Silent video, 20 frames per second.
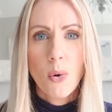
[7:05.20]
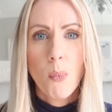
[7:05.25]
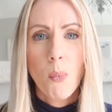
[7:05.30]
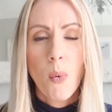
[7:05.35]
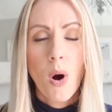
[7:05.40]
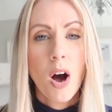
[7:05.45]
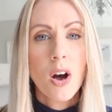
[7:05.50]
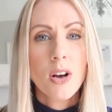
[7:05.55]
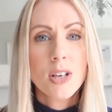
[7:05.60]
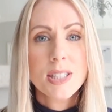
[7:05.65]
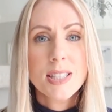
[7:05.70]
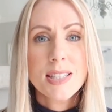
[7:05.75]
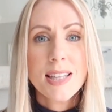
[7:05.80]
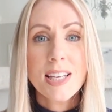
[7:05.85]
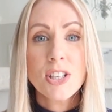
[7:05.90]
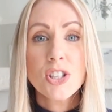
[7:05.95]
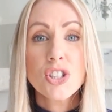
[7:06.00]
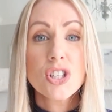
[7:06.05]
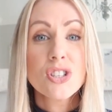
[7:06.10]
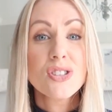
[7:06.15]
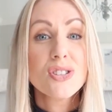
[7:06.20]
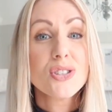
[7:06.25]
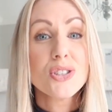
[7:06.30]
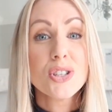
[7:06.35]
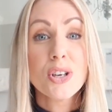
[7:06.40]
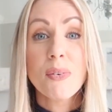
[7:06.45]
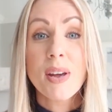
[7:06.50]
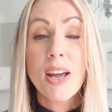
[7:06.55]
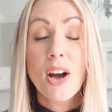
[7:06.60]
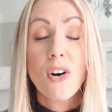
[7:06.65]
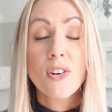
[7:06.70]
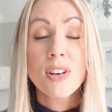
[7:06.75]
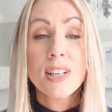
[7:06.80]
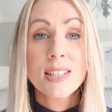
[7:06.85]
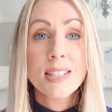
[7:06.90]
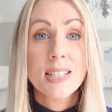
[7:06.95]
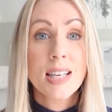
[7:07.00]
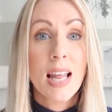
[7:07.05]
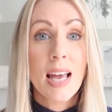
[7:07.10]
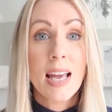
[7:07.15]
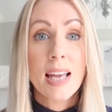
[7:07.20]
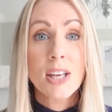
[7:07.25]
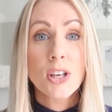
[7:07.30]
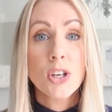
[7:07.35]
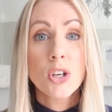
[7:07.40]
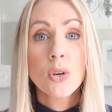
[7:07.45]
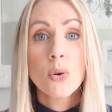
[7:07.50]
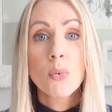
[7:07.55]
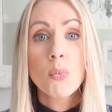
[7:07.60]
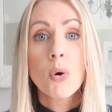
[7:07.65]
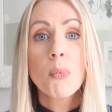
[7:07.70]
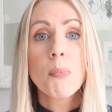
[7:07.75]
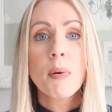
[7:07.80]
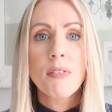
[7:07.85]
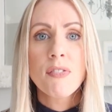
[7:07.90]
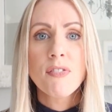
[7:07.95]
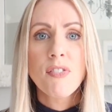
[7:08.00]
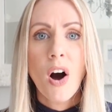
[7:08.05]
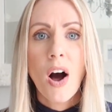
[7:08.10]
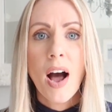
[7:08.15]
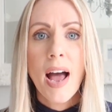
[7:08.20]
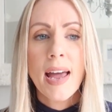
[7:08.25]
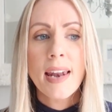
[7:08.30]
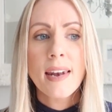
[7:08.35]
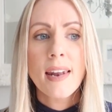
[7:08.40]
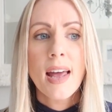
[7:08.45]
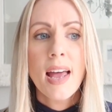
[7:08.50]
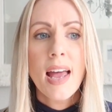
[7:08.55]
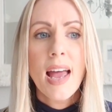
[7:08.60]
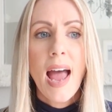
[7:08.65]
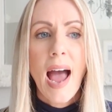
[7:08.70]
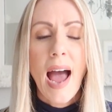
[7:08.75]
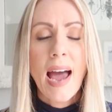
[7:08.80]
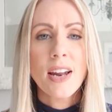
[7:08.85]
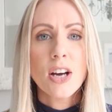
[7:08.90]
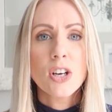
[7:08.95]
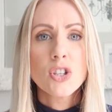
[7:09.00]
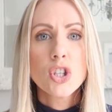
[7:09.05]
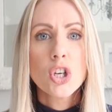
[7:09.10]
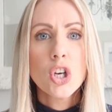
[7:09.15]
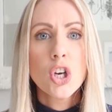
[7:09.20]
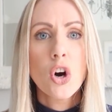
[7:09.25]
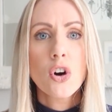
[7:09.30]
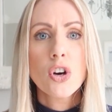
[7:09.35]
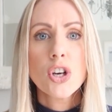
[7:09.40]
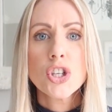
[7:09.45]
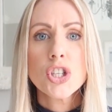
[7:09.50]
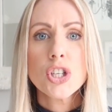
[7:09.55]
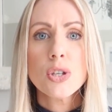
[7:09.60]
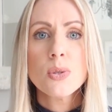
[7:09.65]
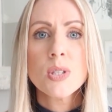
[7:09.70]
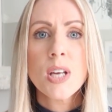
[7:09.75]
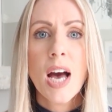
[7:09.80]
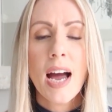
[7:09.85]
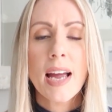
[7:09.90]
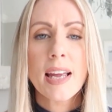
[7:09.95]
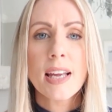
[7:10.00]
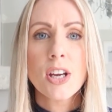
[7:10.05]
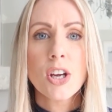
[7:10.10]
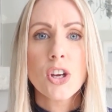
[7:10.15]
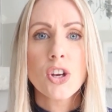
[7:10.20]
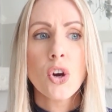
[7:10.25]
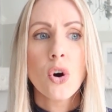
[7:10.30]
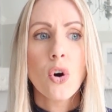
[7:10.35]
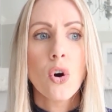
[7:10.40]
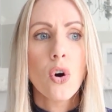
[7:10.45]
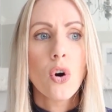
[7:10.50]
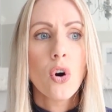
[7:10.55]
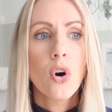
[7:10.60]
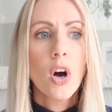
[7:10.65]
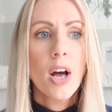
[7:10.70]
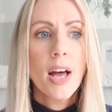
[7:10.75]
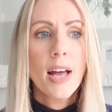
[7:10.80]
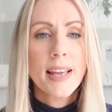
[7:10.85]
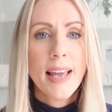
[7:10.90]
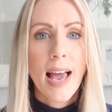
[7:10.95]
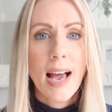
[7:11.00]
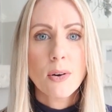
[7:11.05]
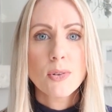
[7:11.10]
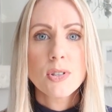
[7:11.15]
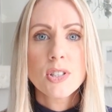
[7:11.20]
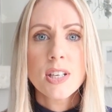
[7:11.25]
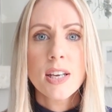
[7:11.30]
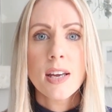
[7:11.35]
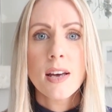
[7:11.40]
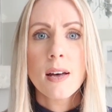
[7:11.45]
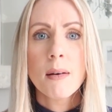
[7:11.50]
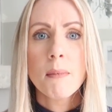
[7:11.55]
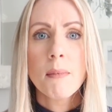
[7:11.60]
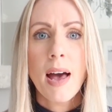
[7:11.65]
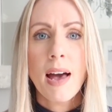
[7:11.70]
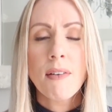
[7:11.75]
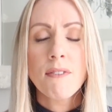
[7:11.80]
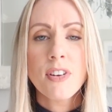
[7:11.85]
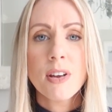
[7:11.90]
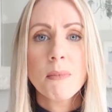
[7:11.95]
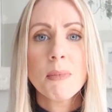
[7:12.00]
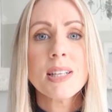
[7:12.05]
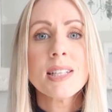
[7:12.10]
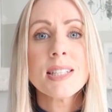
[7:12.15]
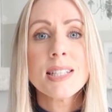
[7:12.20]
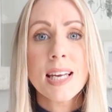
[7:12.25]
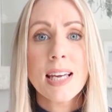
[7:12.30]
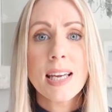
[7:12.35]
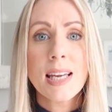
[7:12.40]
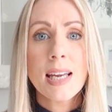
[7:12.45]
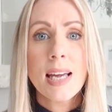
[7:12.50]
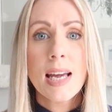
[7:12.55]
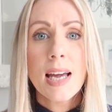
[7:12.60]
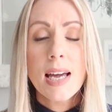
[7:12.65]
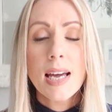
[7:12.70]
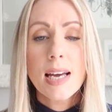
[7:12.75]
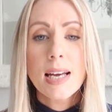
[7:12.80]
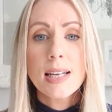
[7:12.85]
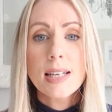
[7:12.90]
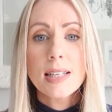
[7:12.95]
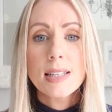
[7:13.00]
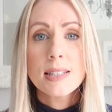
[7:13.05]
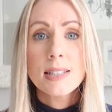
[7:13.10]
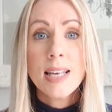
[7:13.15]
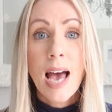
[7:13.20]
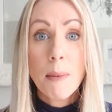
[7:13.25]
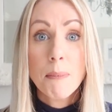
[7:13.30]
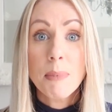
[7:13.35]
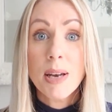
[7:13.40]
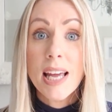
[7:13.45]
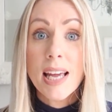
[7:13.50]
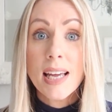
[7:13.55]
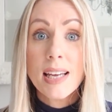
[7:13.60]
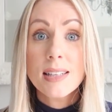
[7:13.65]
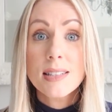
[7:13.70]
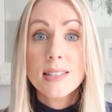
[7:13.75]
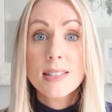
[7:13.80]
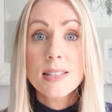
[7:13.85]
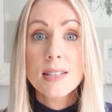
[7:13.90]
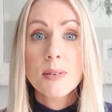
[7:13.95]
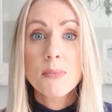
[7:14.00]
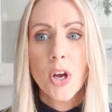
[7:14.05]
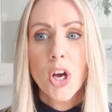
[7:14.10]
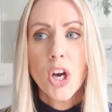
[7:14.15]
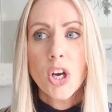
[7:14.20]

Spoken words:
that works. Then just do it. Honestly, you will be fine. And as long as you take your calcium and vitamin D tablets,